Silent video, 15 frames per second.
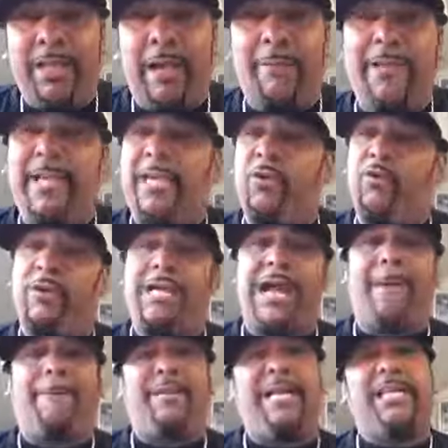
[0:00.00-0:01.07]
I mean, he don't
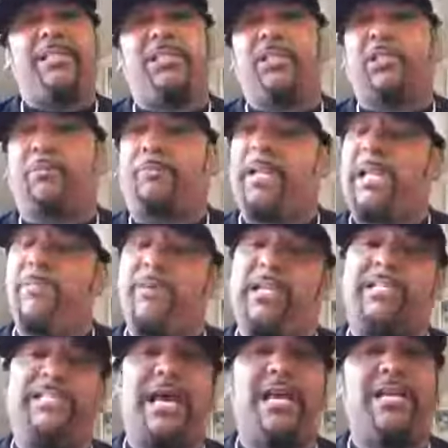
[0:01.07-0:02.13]
got blazing speed, but
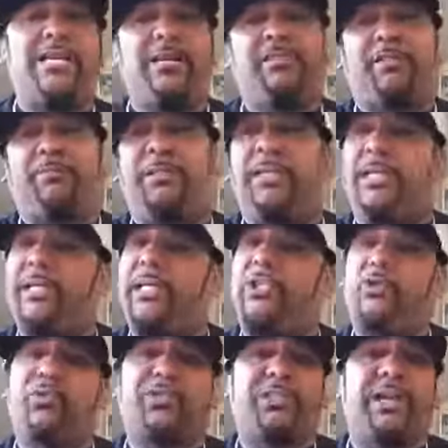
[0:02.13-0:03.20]
he's got enough speed to
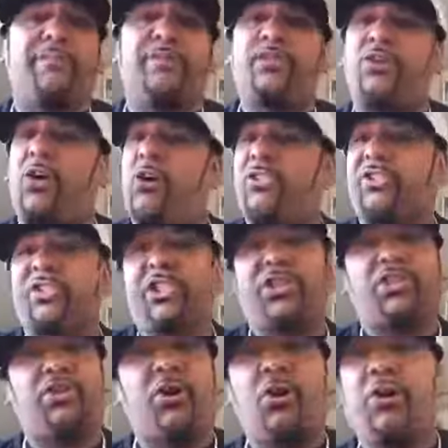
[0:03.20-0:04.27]
get you 7 yards,
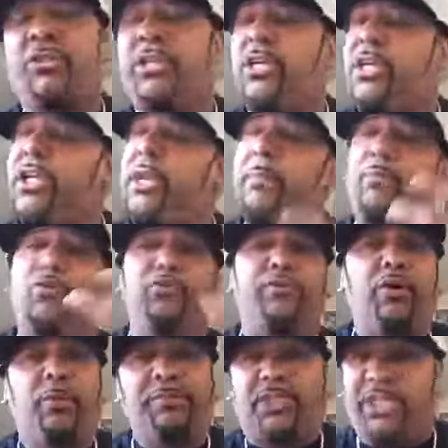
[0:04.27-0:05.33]
6 yards, and move
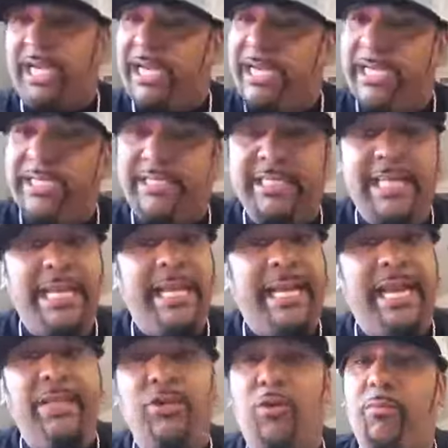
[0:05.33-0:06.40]
them chains.
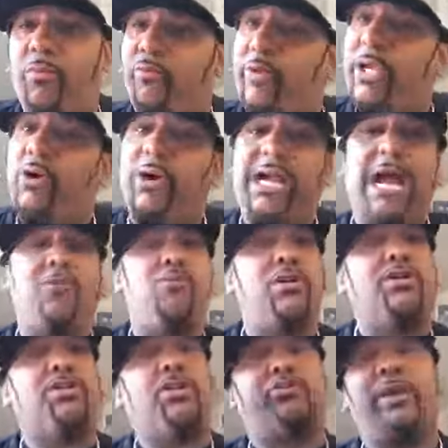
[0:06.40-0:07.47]
And, you know, Marino got
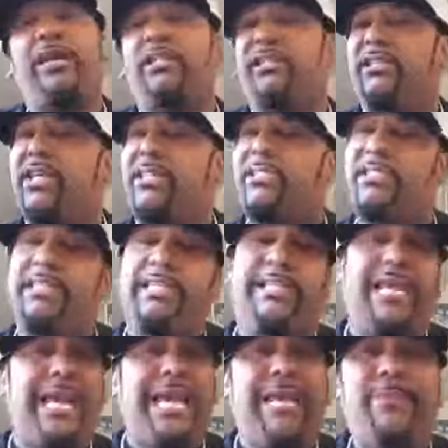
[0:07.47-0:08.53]
one of the greatest guns in the
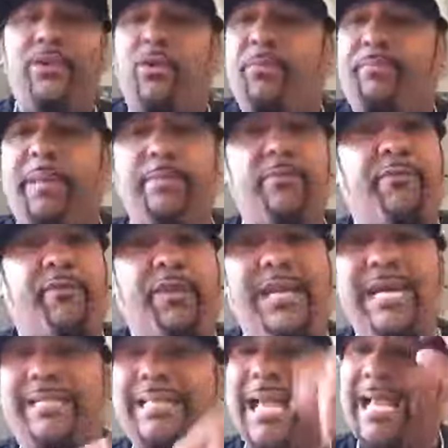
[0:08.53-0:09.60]
game. You know, people
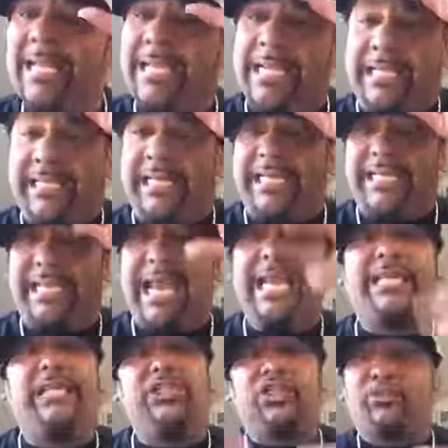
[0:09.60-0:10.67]
forget that the
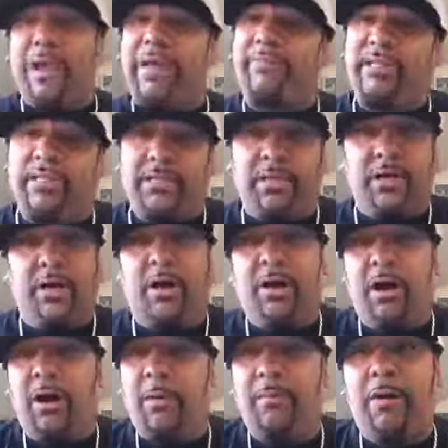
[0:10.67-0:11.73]
Yankees drafted
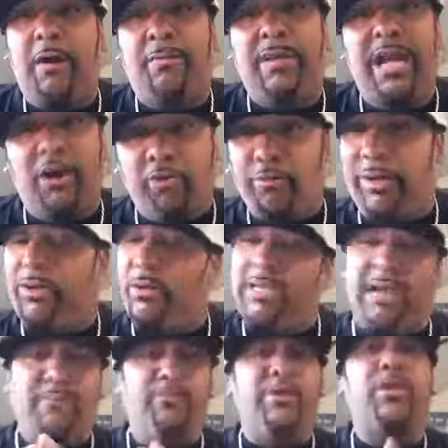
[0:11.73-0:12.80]
Elway. Look,
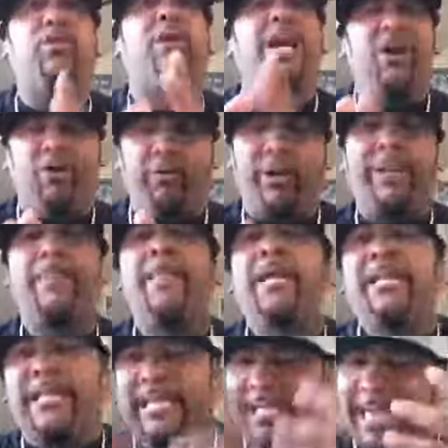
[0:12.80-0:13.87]
not Marino, Elway.
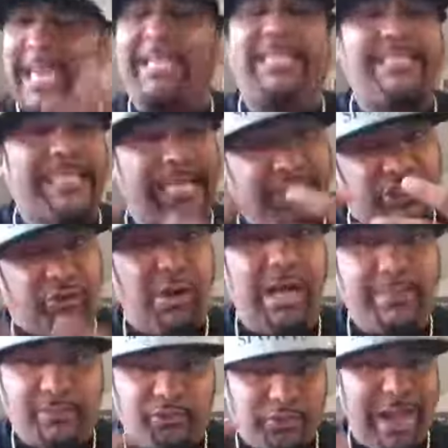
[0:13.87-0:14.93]
The Yankees had
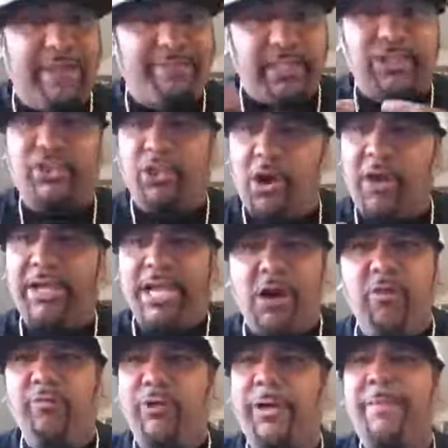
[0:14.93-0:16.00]
drafted John
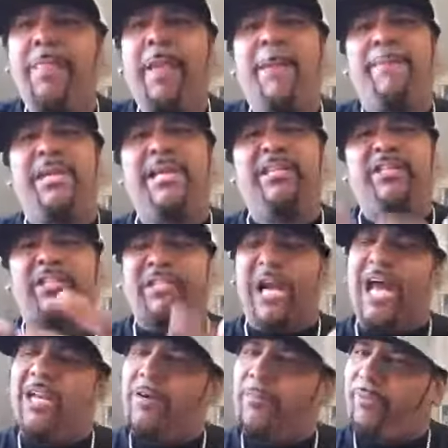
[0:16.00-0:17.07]
Elway, but he
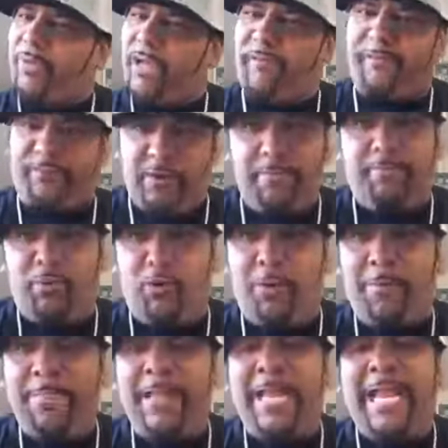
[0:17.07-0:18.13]
decided to play
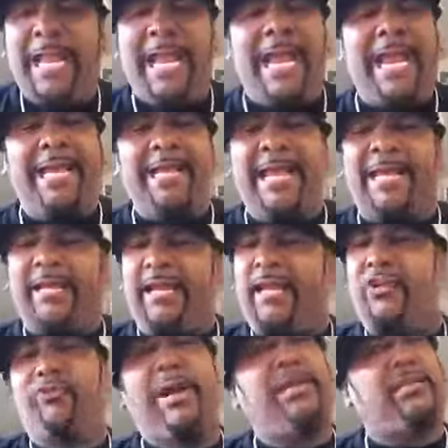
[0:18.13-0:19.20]
football.
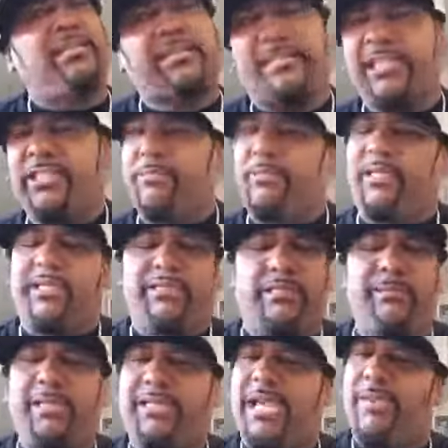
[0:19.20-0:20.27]
And great decision, because
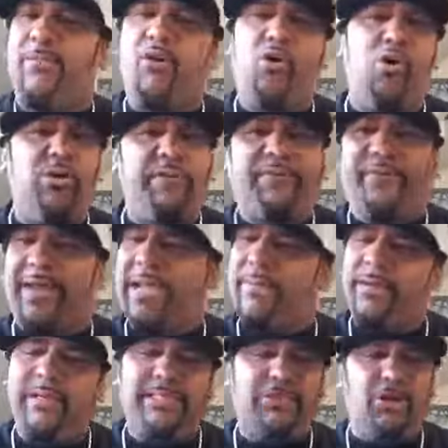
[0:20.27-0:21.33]
he became a Hall of
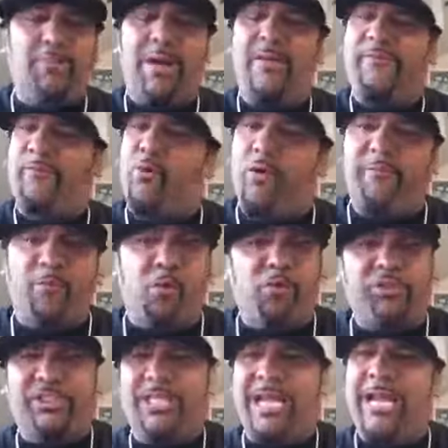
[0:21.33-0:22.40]
Famer. He's on my fourth
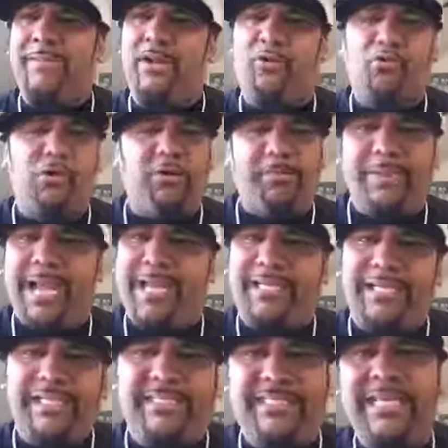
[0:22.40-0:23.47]
all-time in quarterback
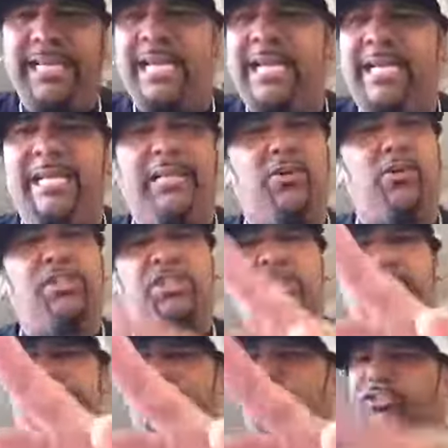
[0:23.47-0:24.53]
list. He lost
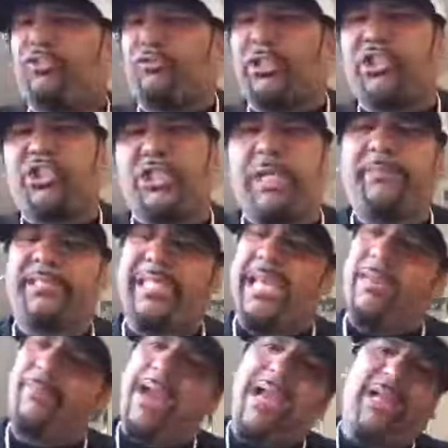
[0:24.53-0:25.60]
his first three chips,
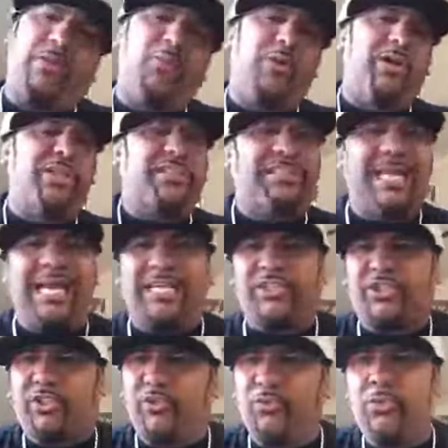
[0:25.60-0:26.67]
came back and won his
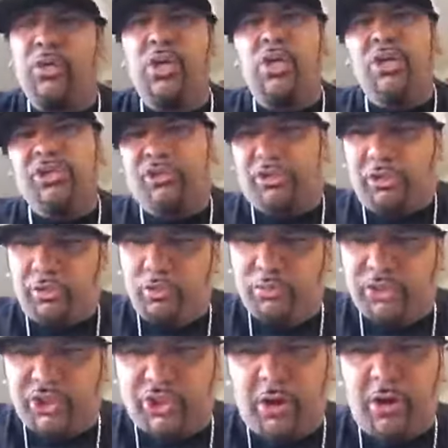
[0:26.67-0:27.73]
last two.
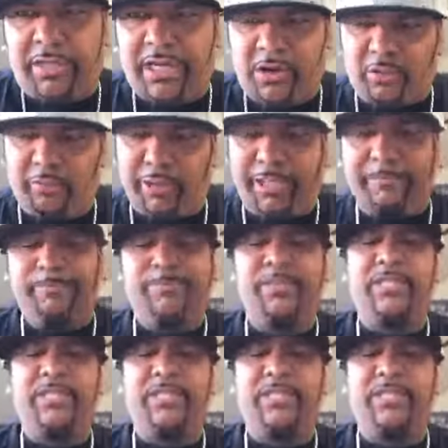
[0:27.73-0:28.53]
Salute to John Elway.